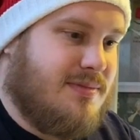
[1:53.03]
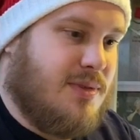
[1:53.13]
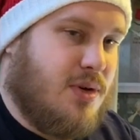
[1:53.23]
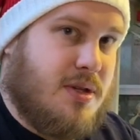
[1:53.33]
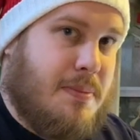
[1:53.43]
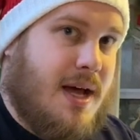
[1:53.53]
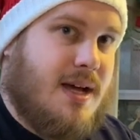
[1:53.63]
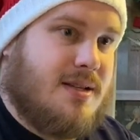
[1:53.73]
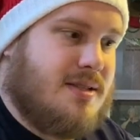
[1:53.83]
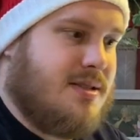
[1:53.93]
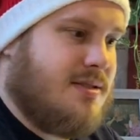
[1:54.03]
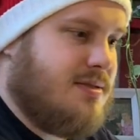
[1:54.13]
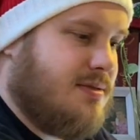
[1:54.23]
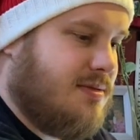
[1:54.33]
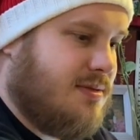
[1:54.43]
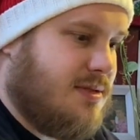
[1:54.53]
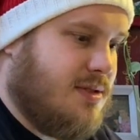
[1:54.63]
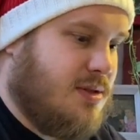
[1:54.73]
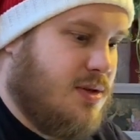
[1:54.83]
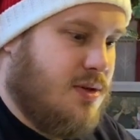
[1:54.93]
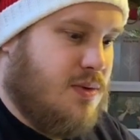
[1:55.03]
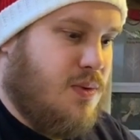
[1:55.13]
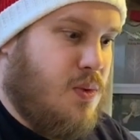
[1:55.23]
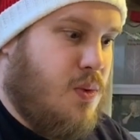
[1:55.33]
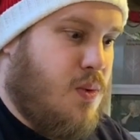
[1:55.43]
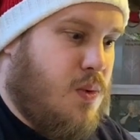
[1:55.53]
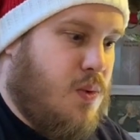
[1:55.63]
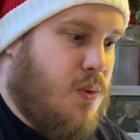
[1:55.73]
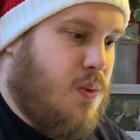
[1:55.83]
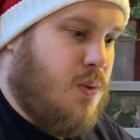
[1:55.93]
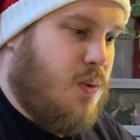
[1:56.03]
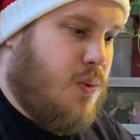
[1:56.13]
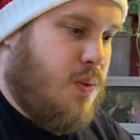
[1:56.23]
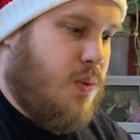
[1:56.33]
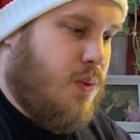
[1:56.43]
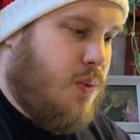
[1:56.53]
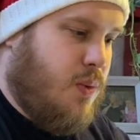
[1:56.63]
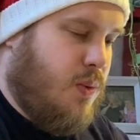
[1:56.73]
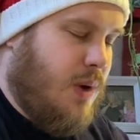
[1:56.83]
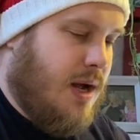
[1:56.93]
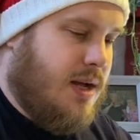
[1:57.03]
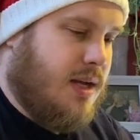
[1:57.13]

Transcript: Or the past? Ooh.